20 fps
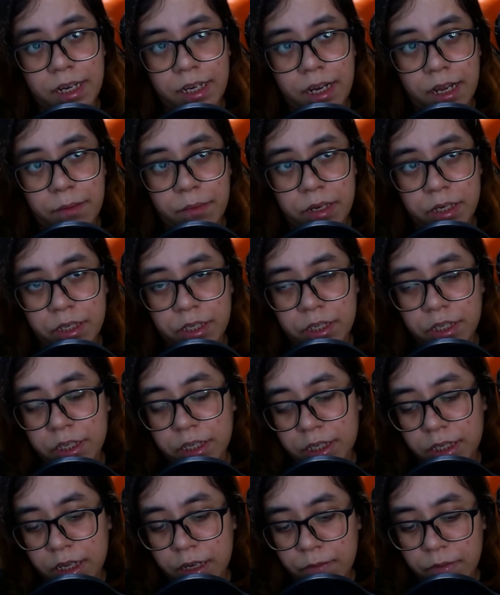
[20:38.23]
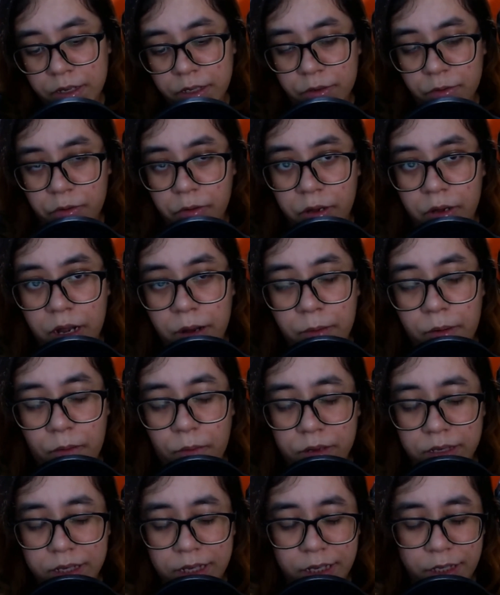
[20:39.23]
that I mentioned just now, where Tokugawa
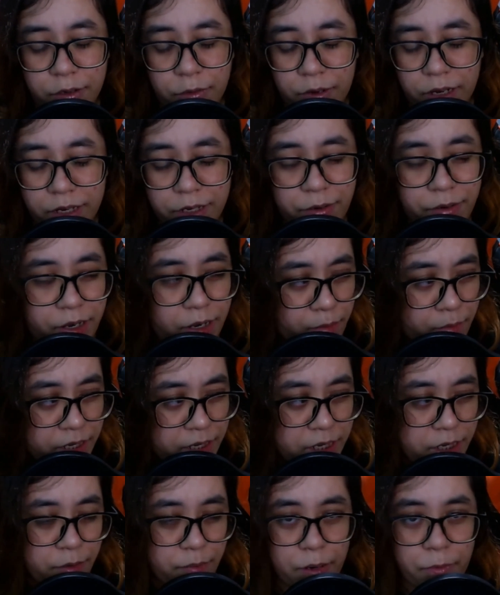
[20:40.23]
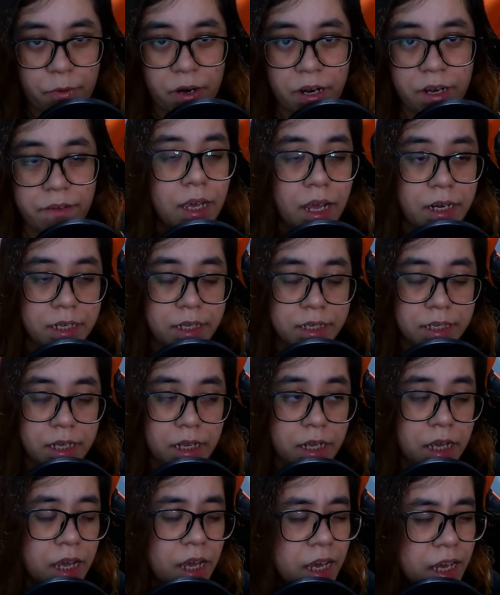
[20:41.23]
was like, yo, can you help me kill my wife? And he's
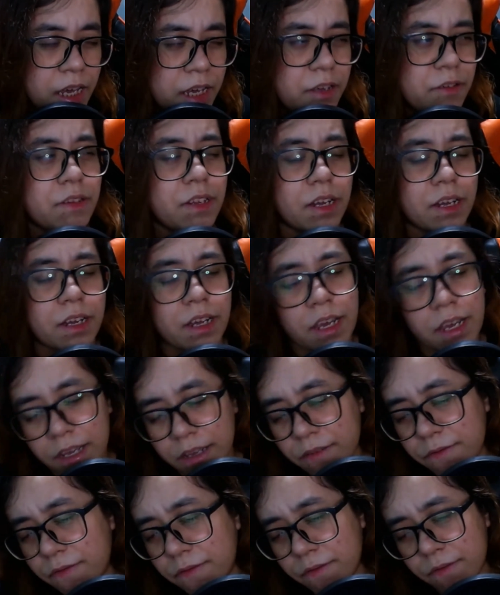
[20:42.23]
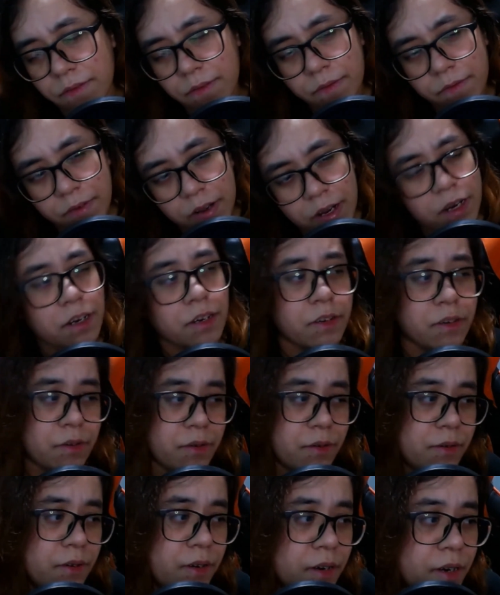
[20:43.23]
like, hell
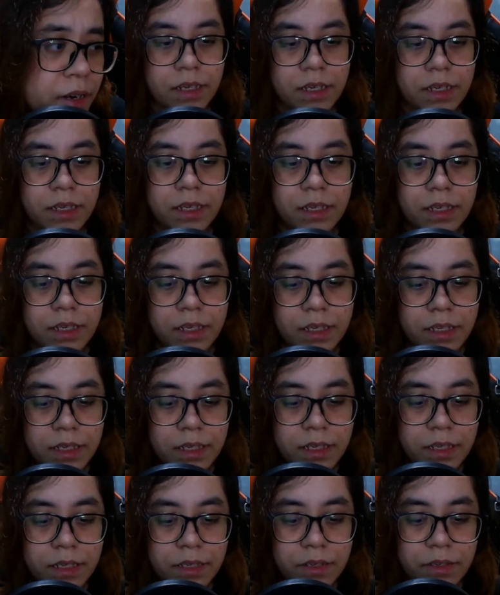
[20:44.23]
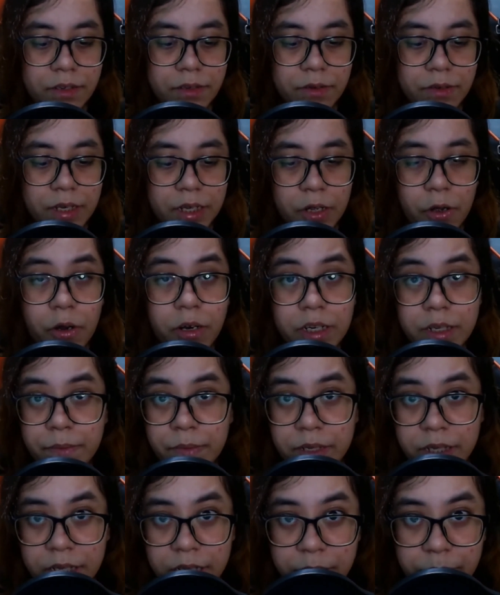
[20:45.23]
no. He, they call him
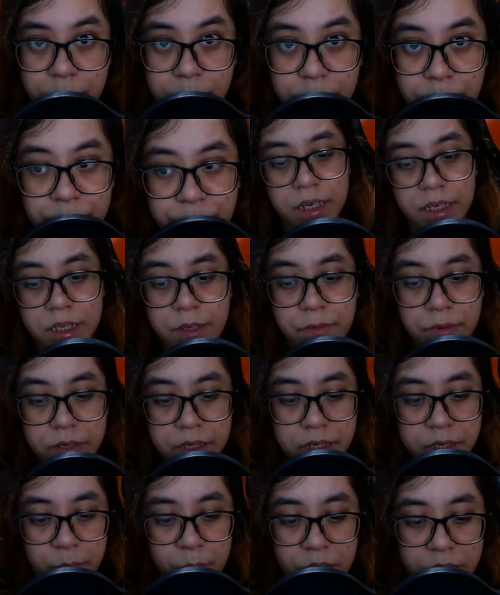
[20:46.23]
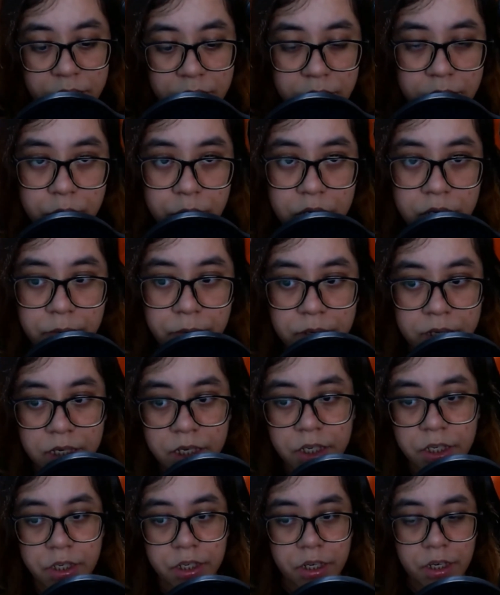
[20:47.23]
a demon. He was smart. He was a
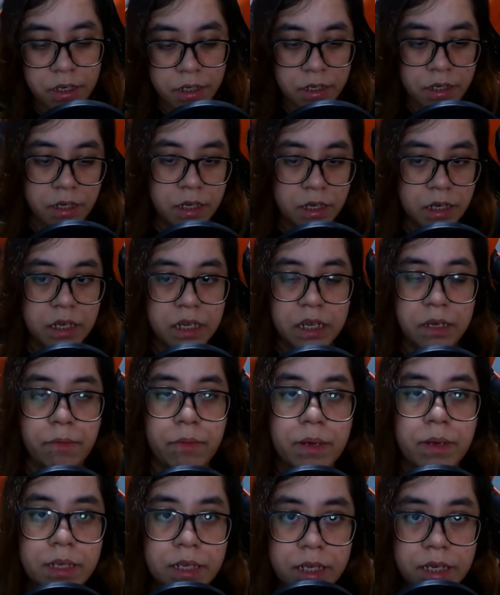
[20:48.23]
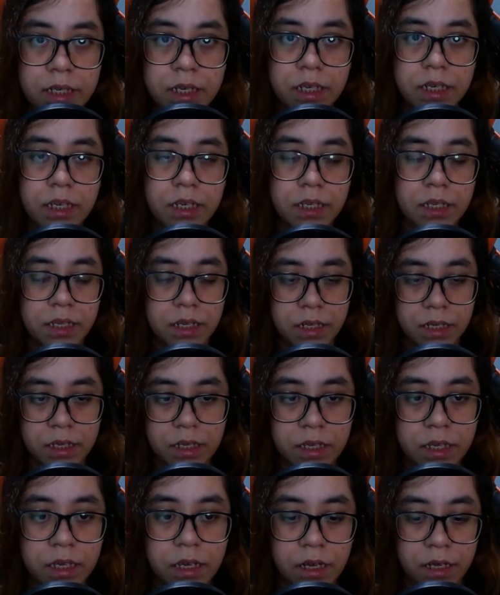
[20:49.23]
ninja. He was in the
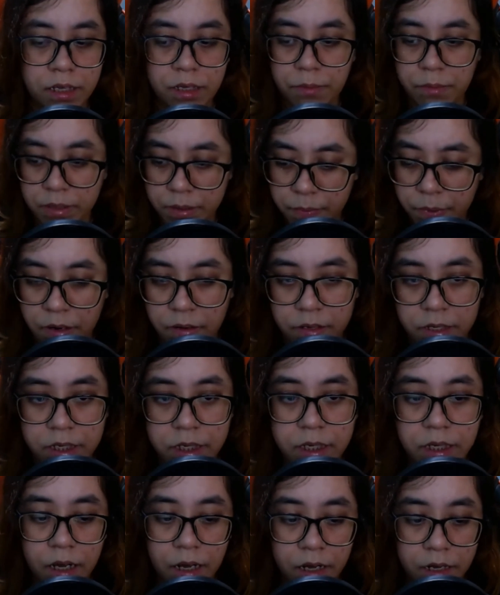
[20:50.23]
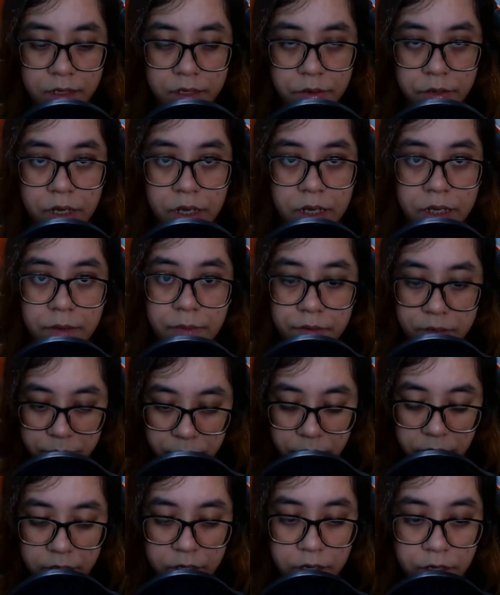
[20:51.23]
Iga. He was part of the Igas. Okay, he was
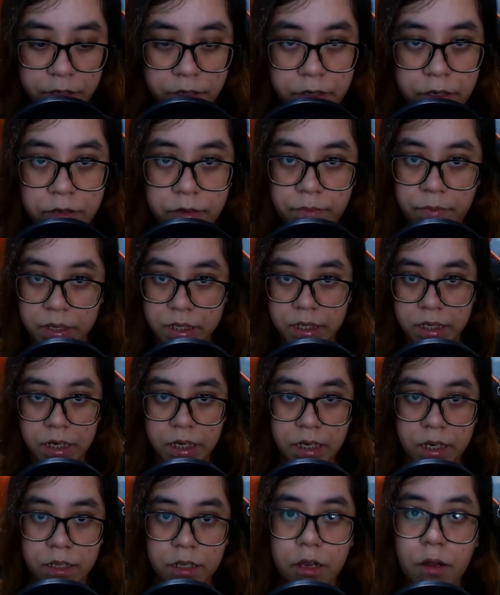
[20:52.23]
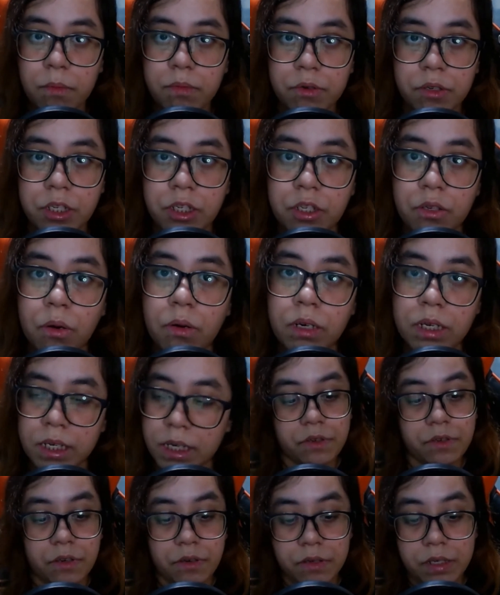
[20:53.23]
one of the basically the top 3 jonin.
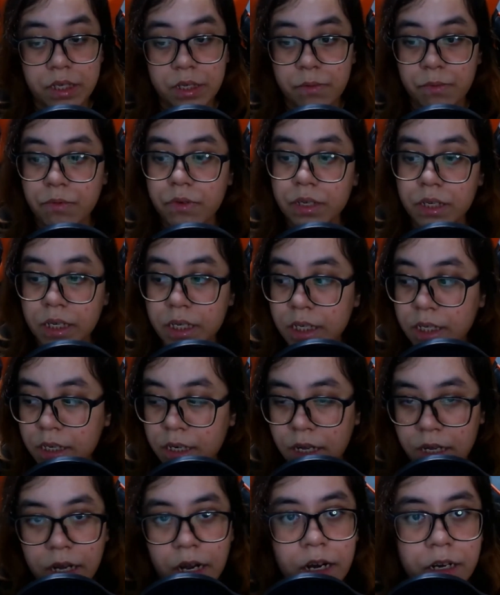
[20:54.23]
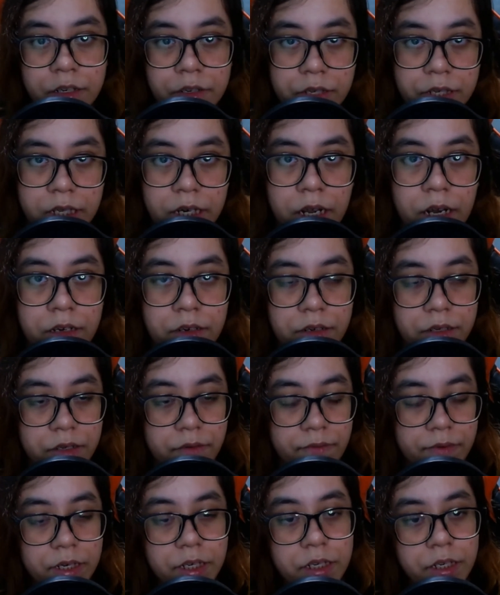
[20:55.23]
He would lead like hundreds and hundreds
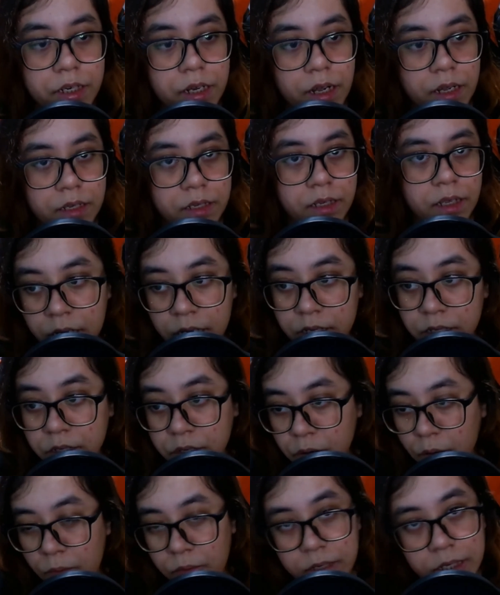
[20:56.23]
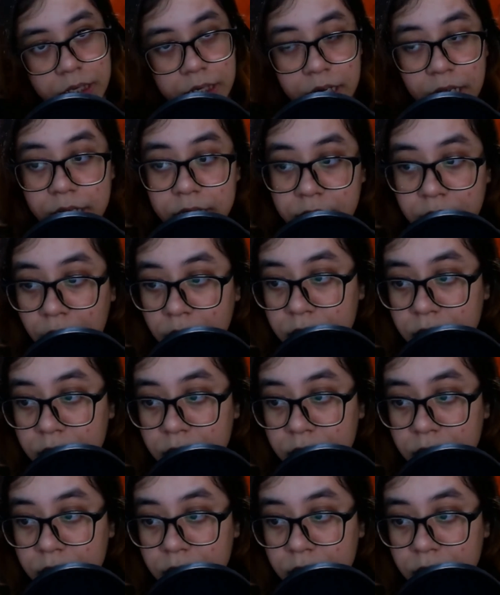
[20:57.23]
of ninjas, and so was the next guy,